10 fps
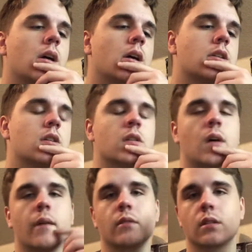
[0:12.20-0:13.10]
So
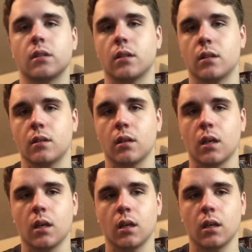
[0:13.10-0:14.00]
obviously,
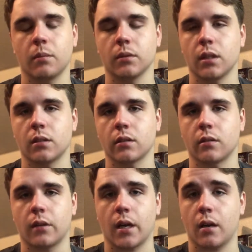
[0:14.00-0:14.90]
a couple days ago
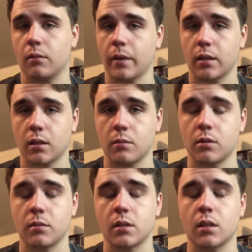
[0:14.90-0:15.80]
now, by the time you'll
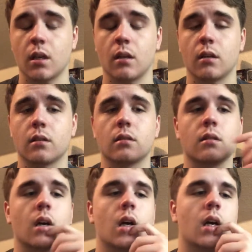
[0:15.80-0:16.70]
be seeing this,
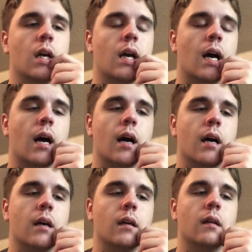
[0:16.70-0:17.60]

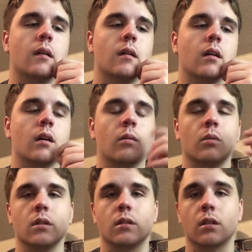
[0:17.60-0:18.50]
I
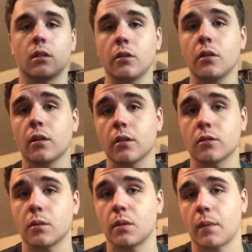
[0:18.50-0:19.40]
was included on a
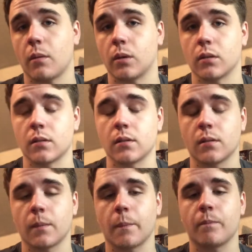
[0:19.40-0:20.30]
stream with Matt Wilkins.
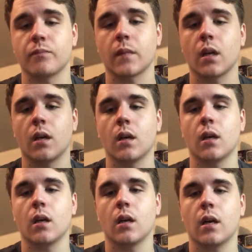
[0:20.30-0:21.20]

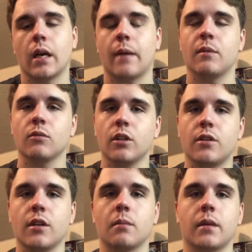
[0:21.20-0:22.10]
I've been really
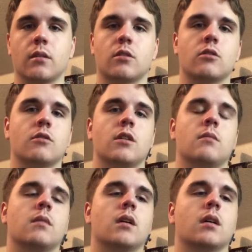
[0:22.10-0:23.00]
thinking about the
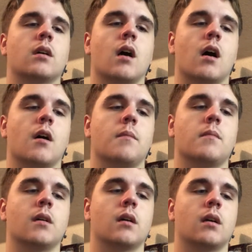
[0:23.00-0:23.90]
stream.
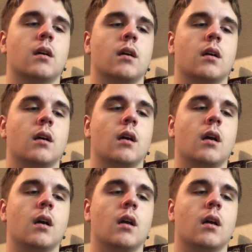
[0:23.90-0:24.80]

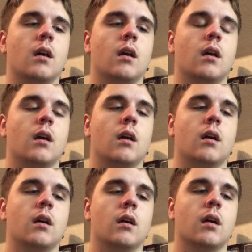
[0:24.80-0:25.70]

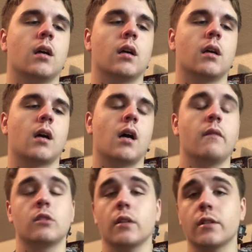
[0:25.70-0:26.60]
It
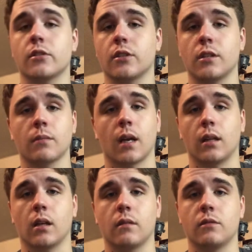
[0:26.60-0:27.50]
was a great stream. I
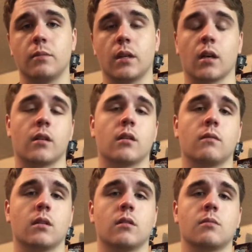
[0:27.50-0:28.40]
loved being on there
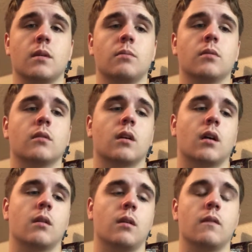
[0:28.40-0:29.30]
with those people,
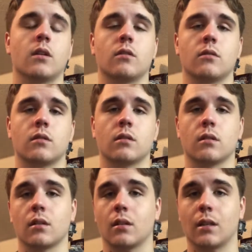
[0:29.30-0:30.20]
even those
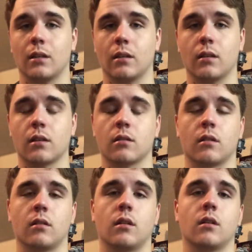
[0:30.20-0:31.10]
that I didn't
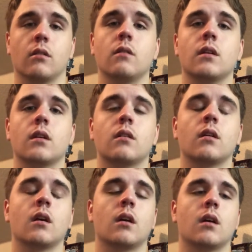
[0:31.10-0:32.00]
necessarily agree with,
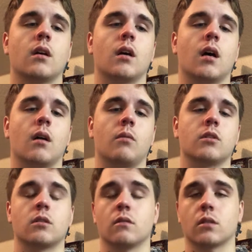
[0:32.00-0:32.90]

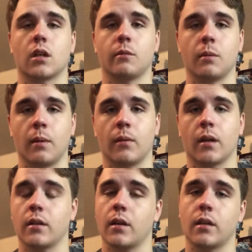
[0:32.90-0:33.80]
which there was a couple of people
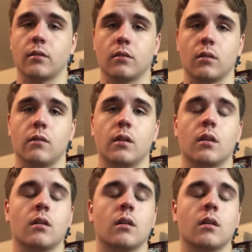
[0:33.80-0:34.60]
on there I don't agree with.